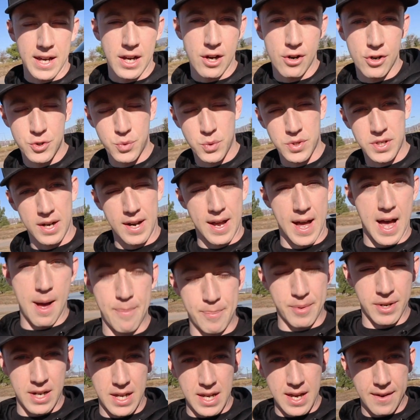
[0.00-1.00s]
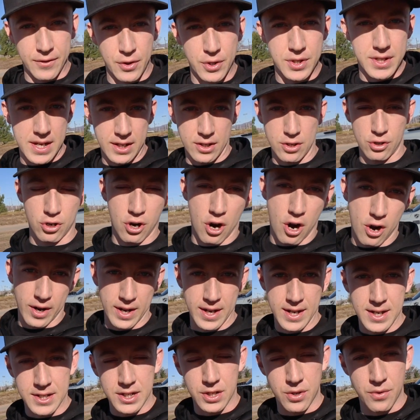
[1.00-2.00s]
here's what's gonna happen if you take your car
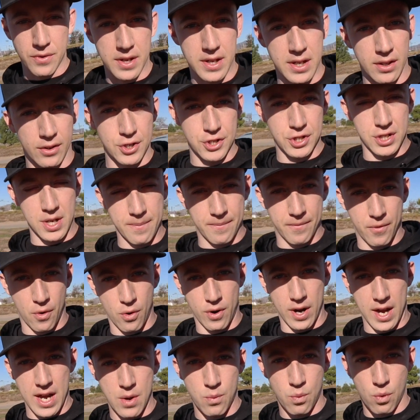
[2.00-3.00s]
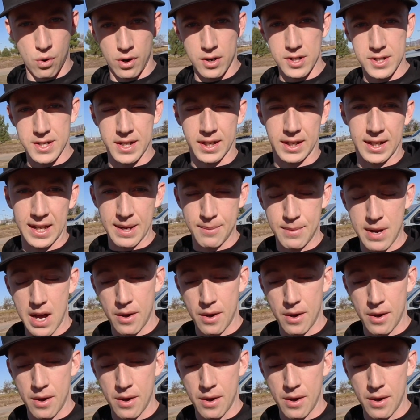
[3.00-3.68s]
into the dealership for a warranty claim.